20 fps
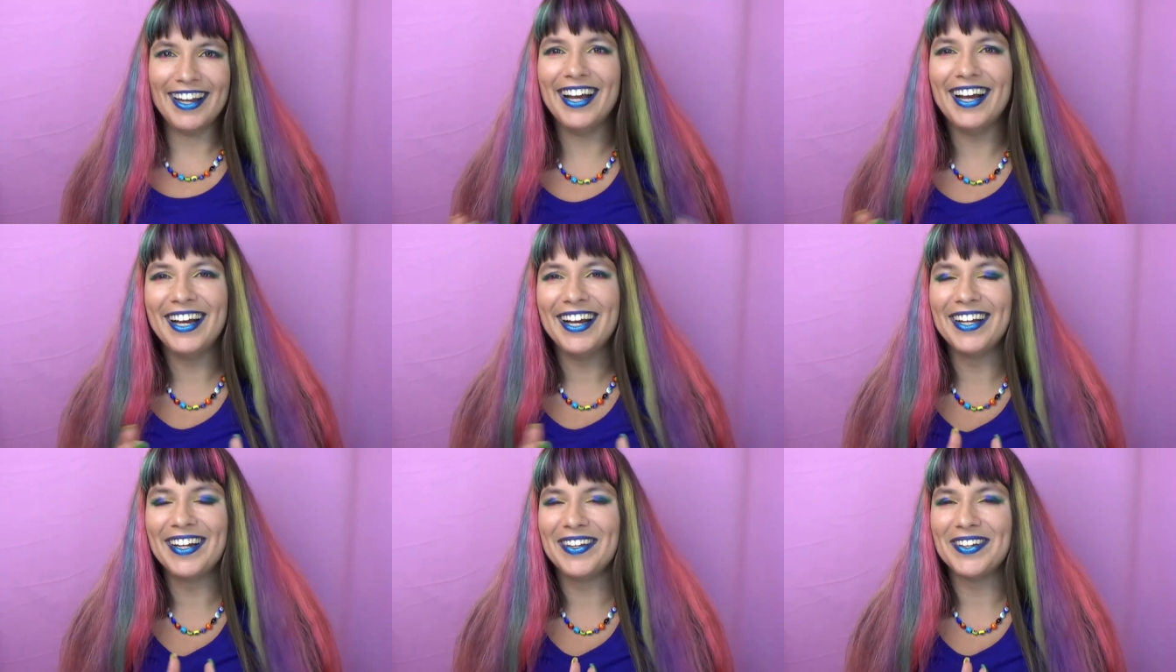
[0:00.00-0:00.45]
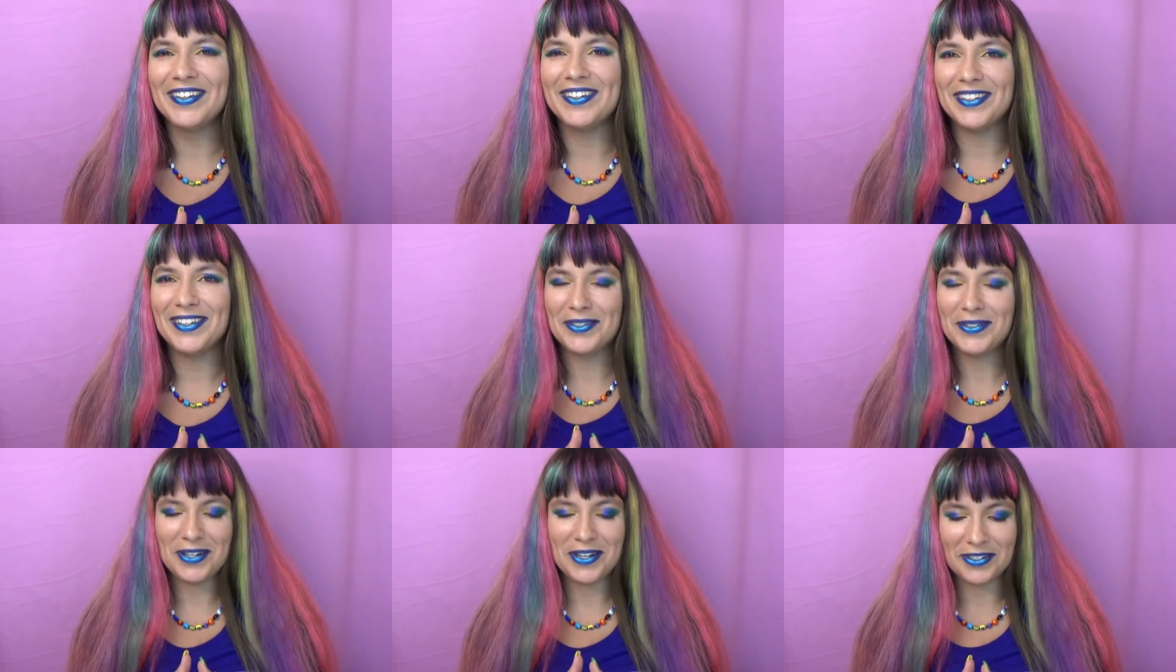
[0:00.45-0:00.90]
I don't
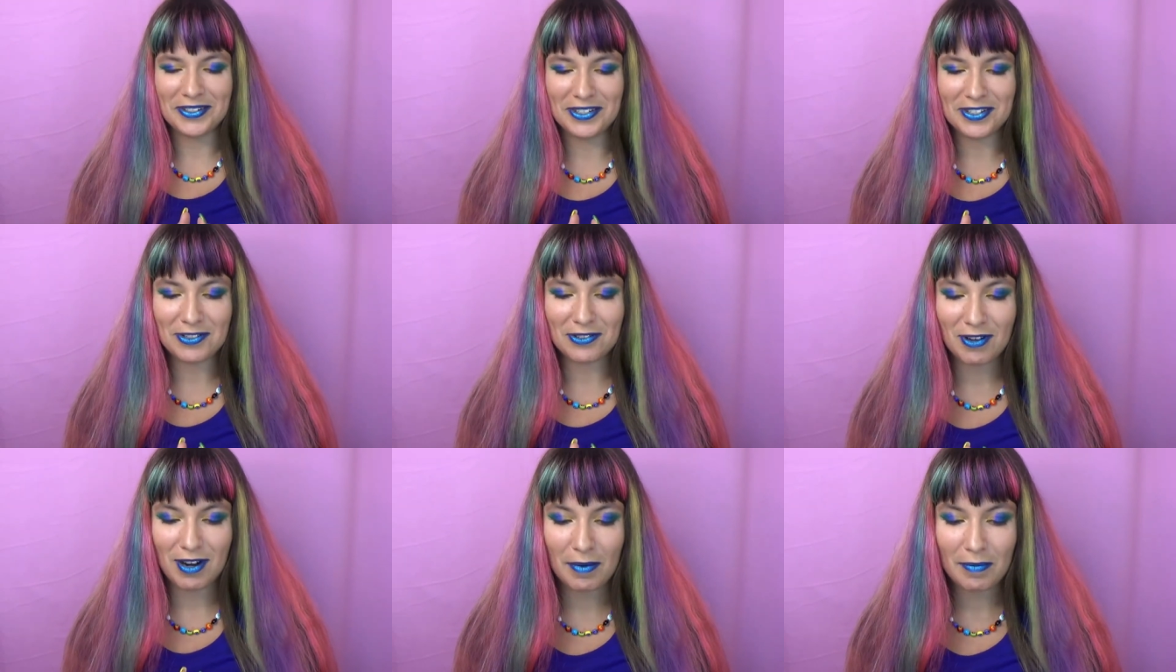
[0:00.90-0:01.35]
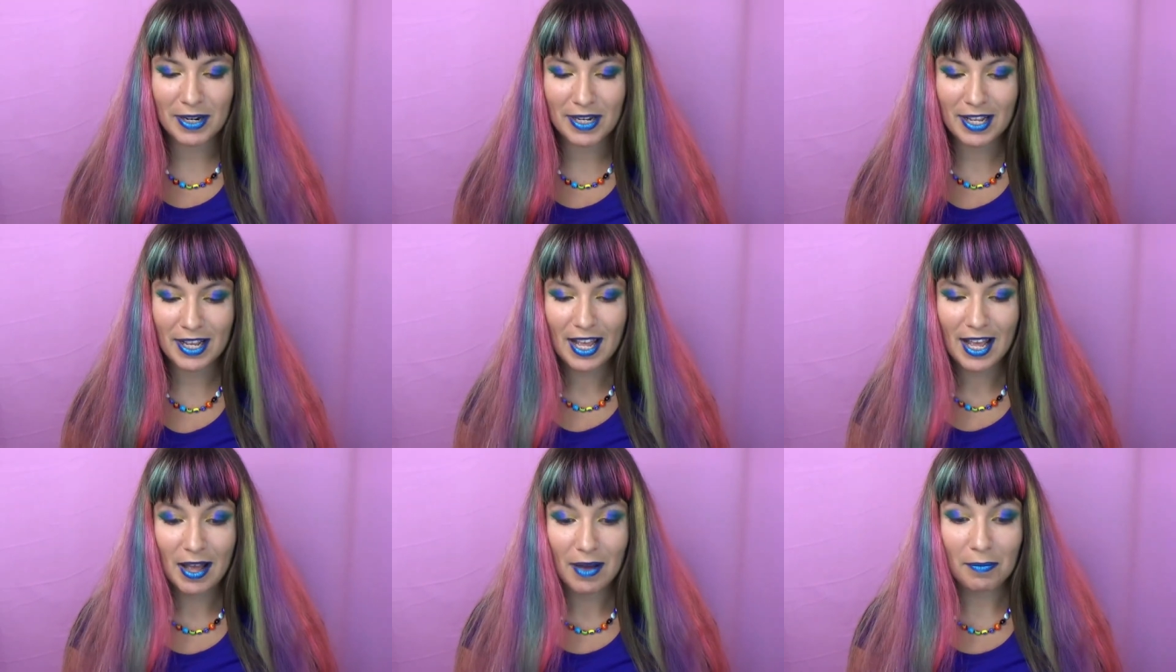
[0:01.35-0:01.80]
know how to describe it,
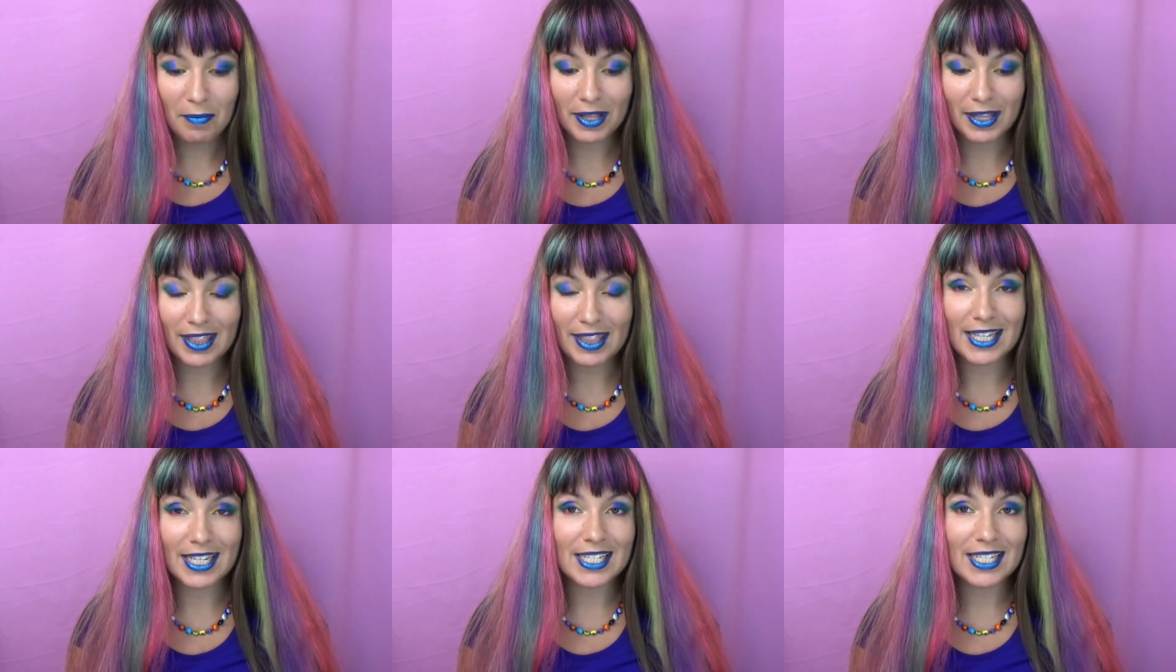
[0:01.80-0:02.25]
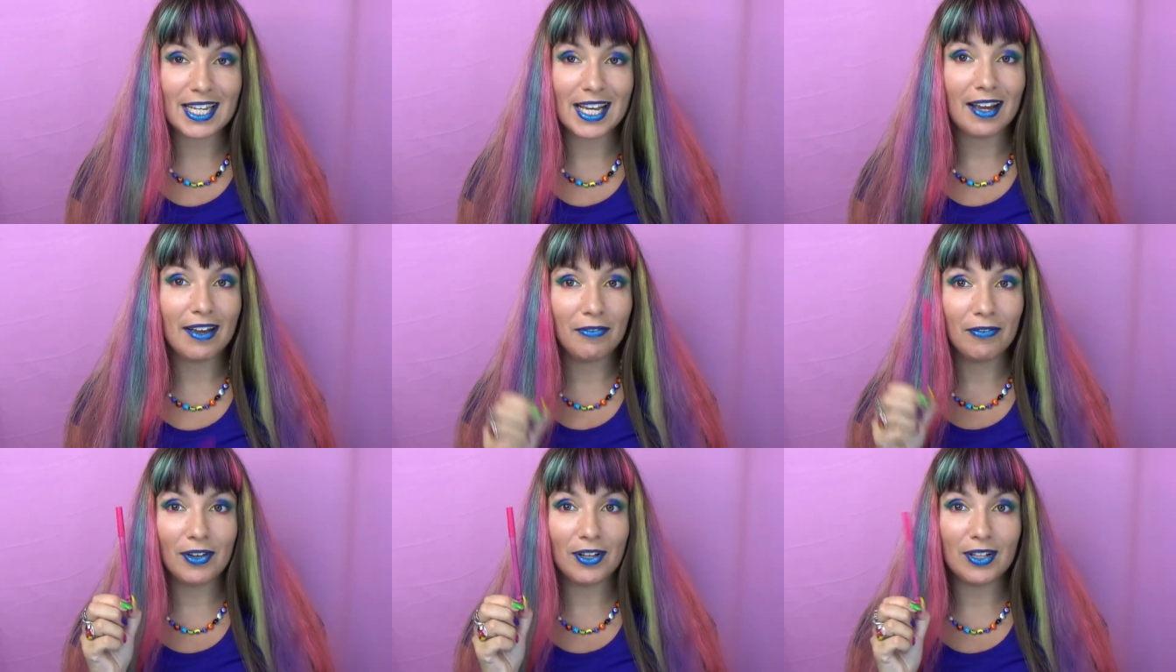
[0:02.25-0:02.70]
but this
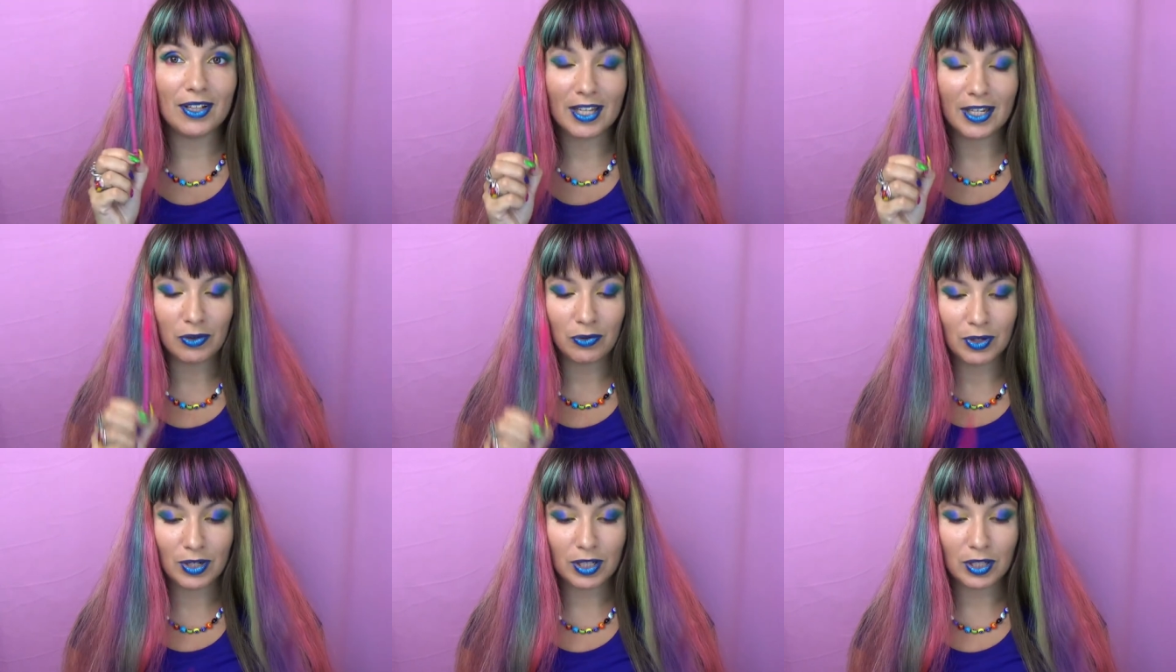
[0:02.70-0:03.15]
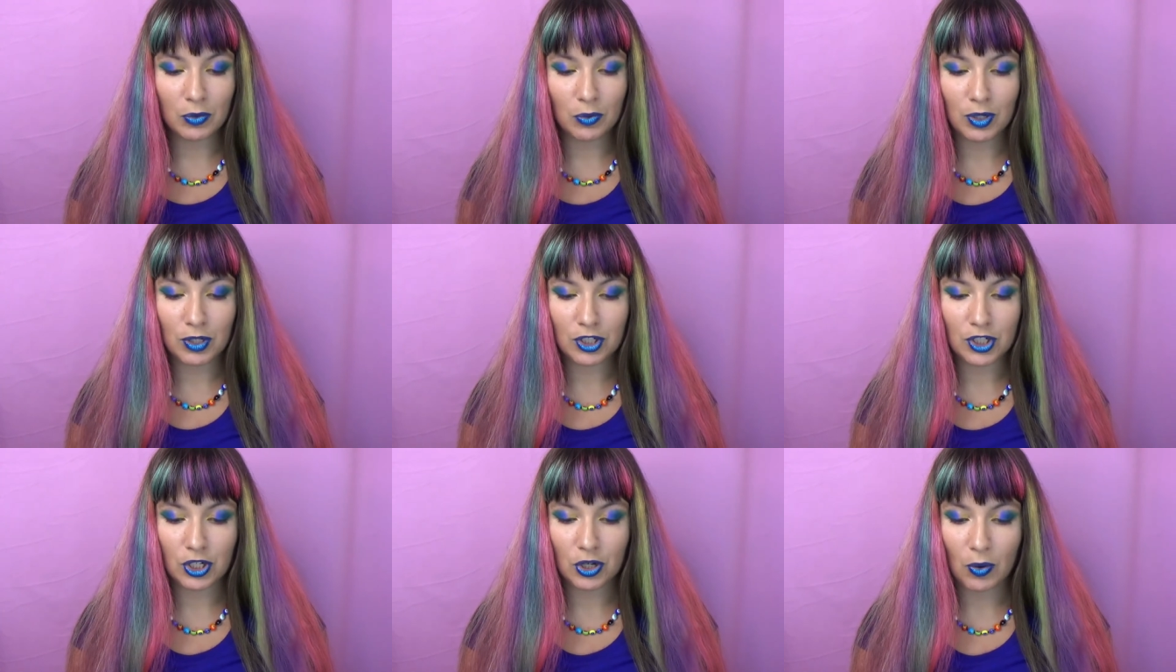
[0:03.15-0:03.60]
I feel like really
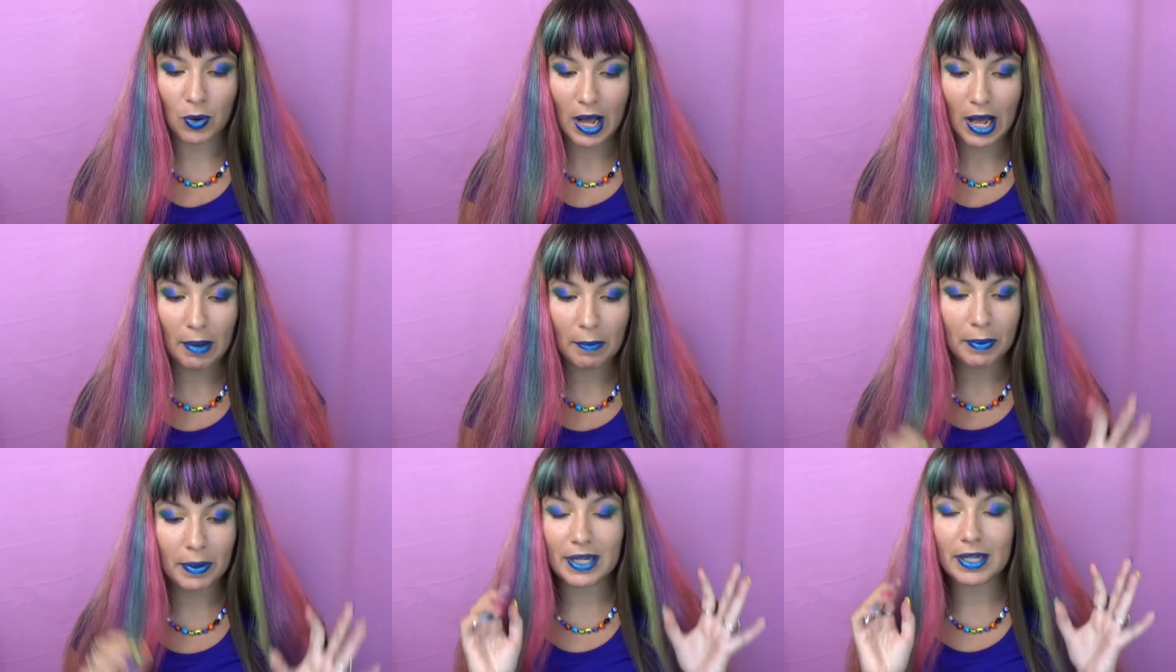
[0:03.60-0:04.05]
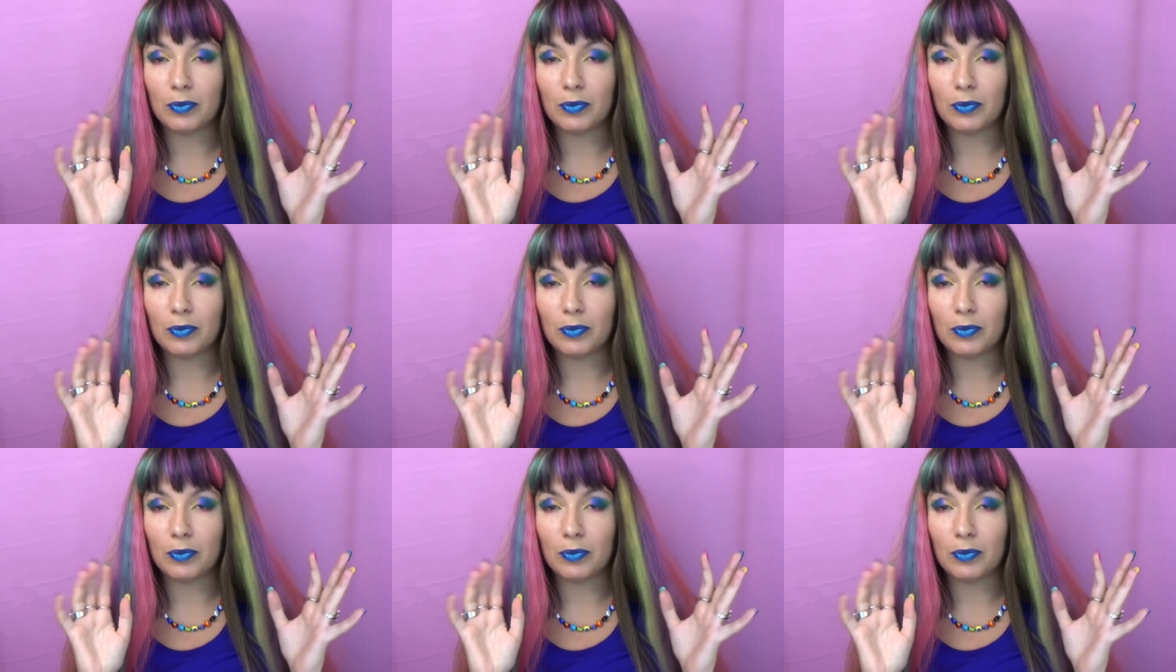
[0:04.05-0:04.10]
will show up.